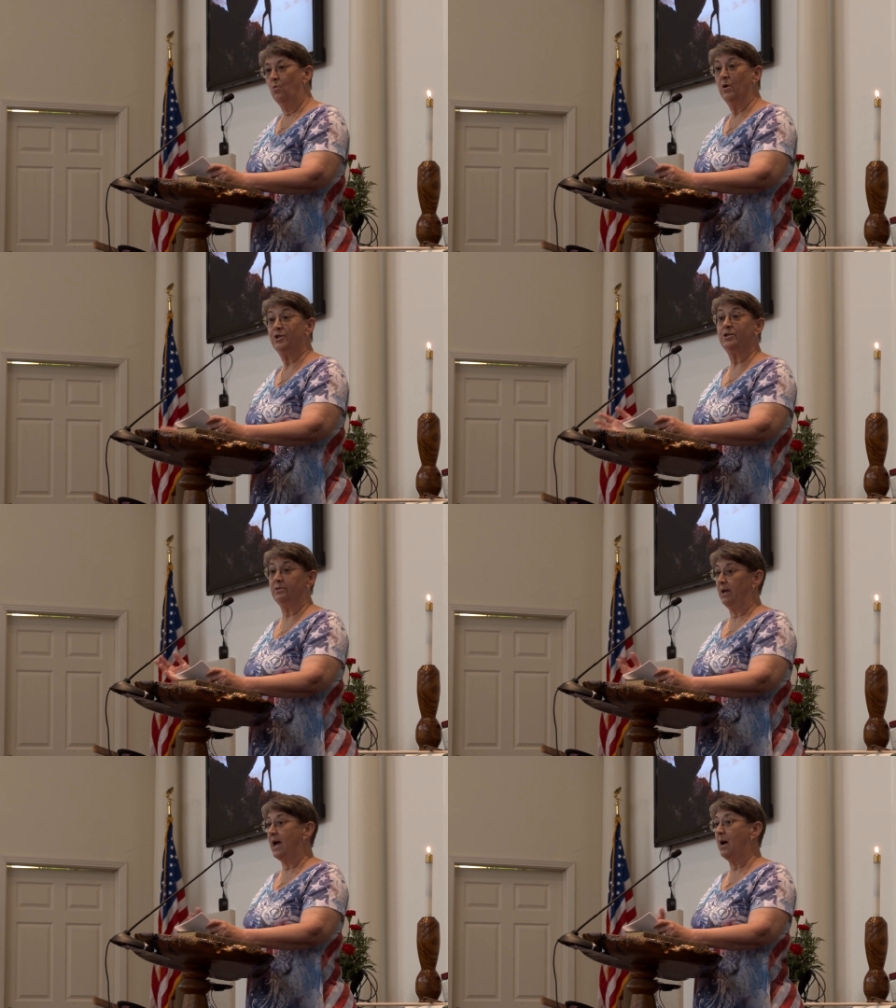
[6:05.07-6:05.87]
what's
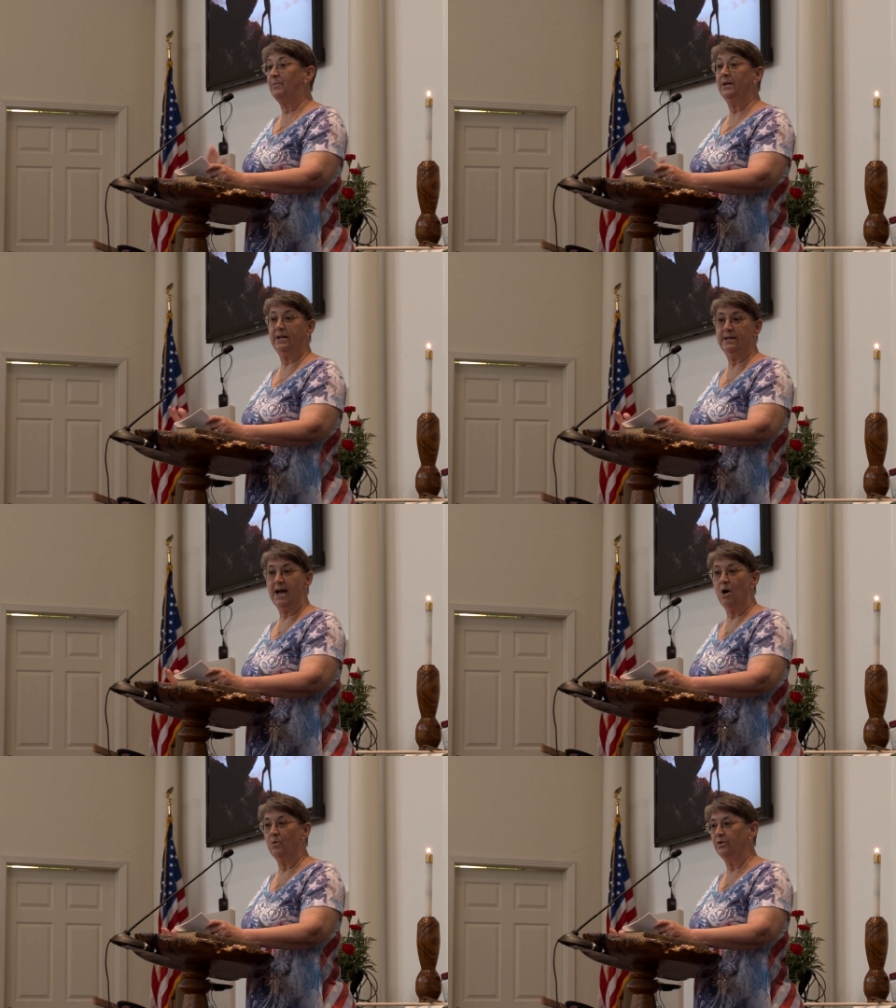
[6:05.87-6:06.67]
happening
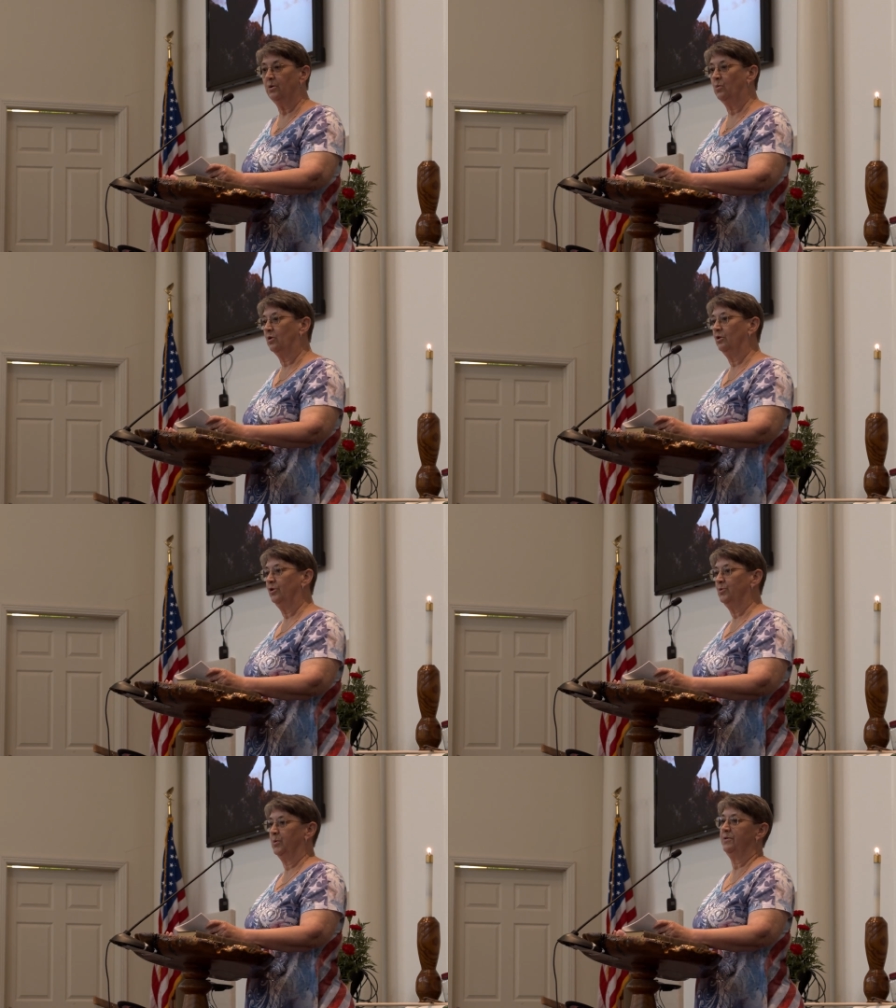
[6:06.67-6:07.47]
now in the
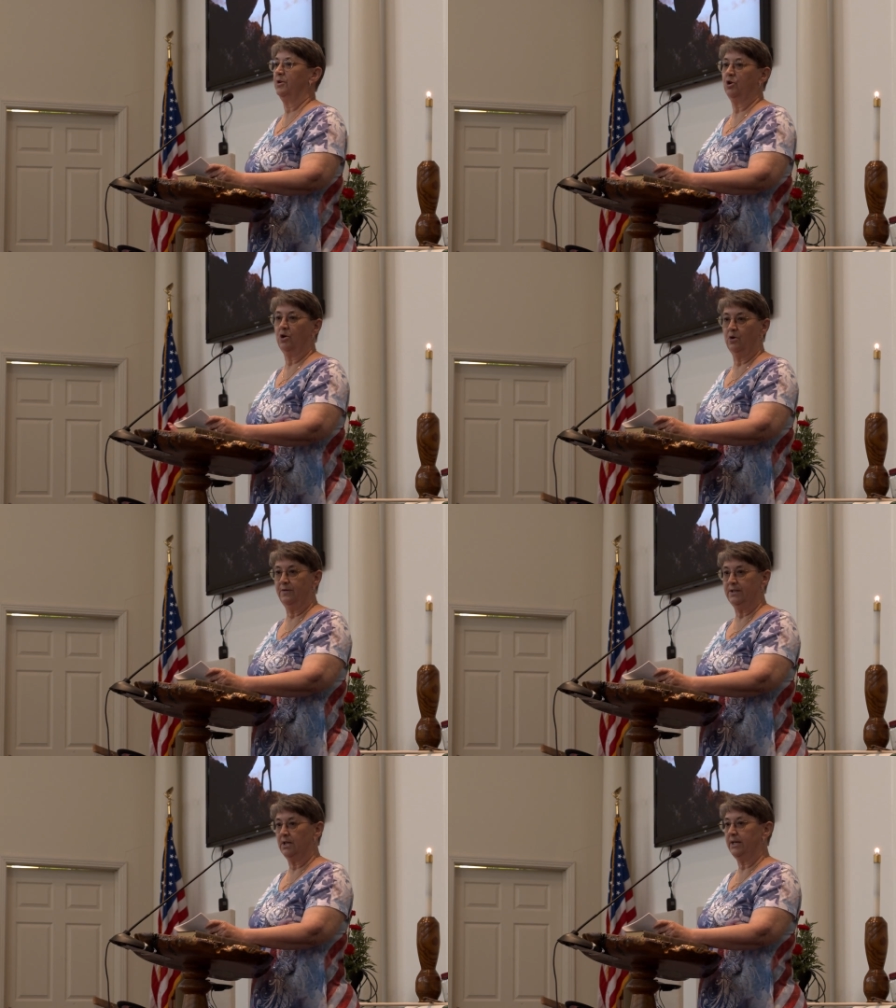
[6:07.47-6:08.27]
world with the
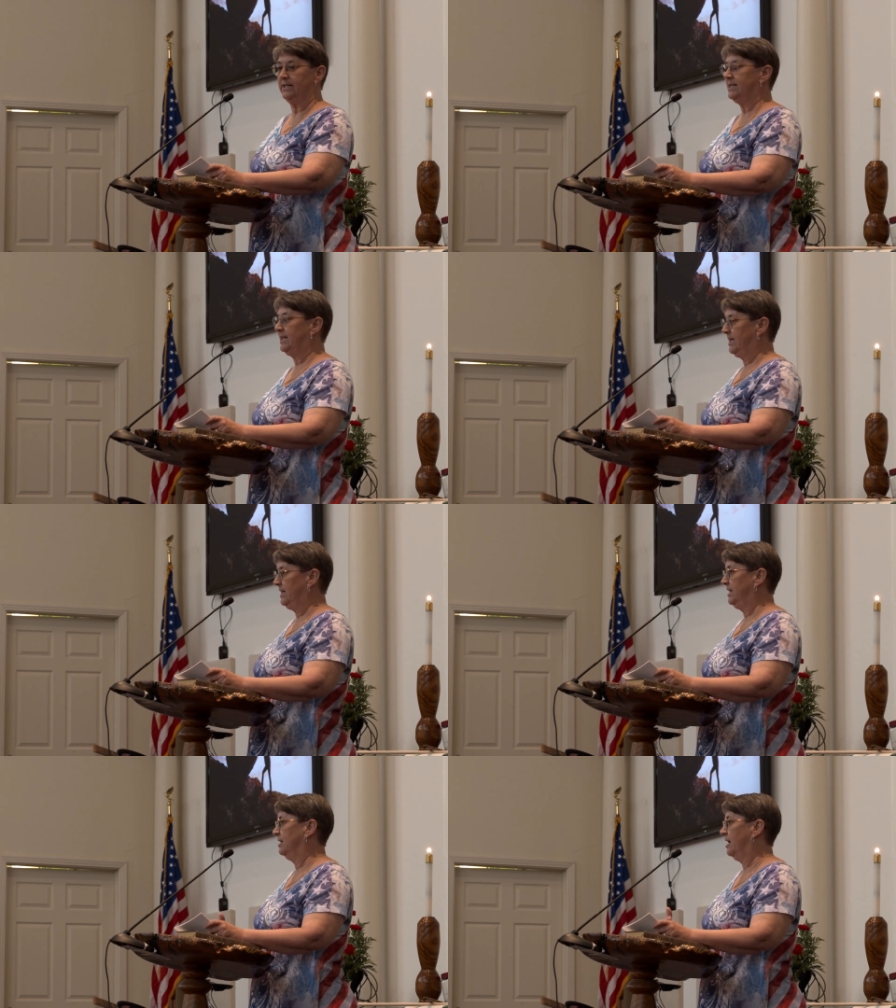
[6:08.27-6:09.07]

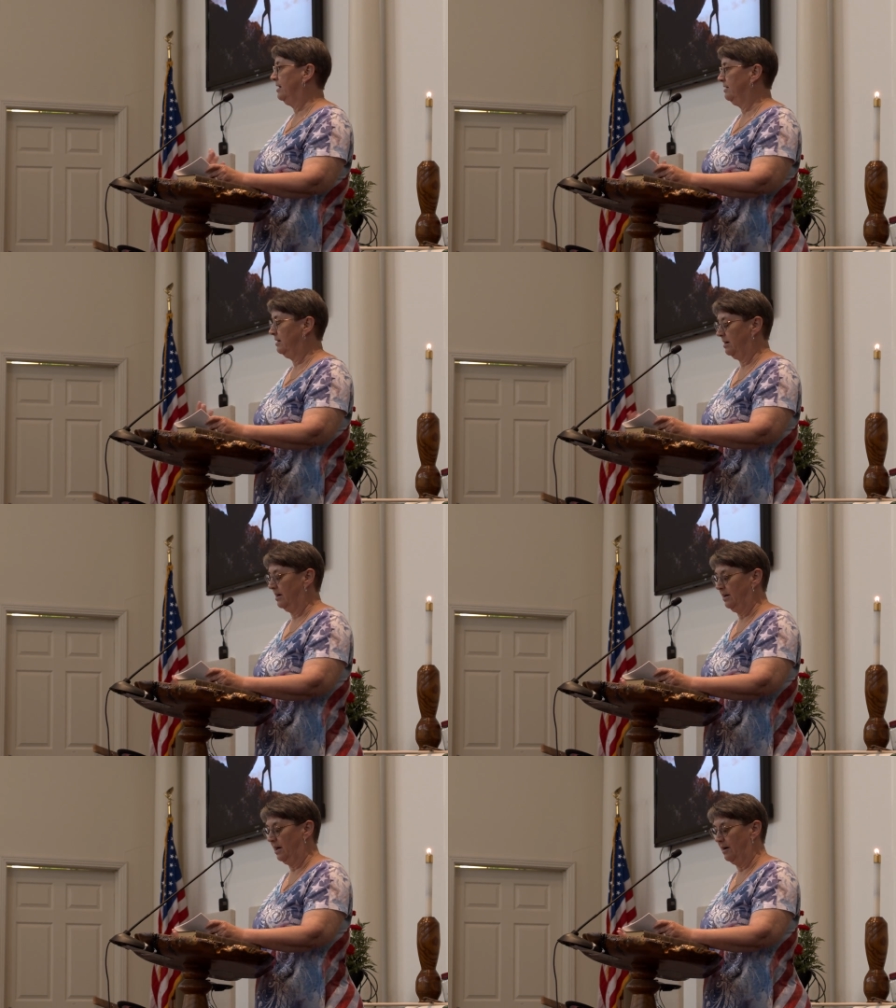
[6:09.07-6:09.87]
COVID-19 and,
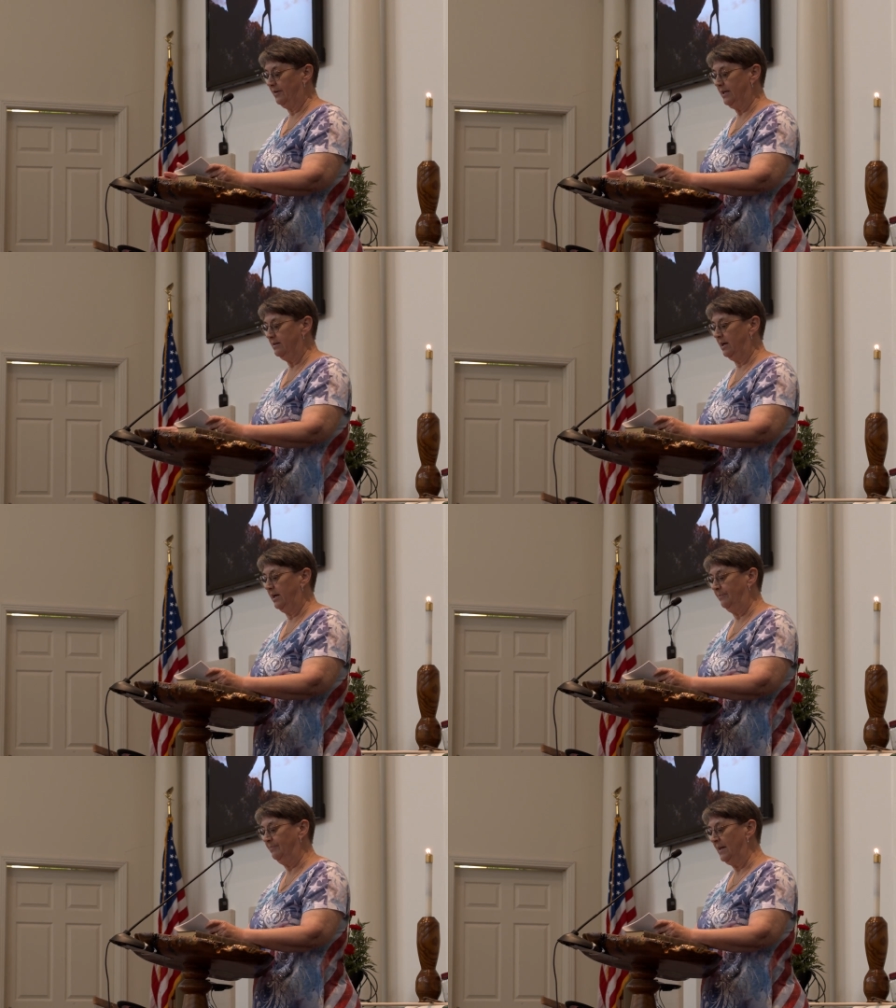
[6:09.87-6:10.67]
and
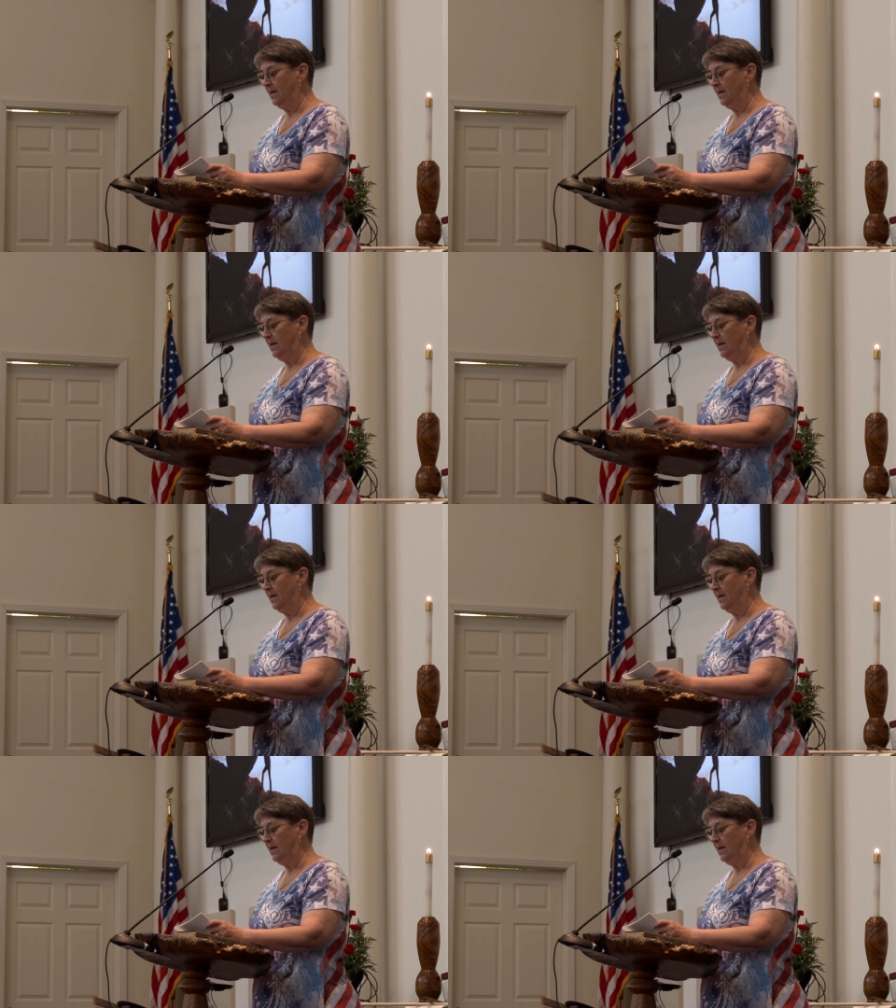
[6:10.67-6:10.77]
everything.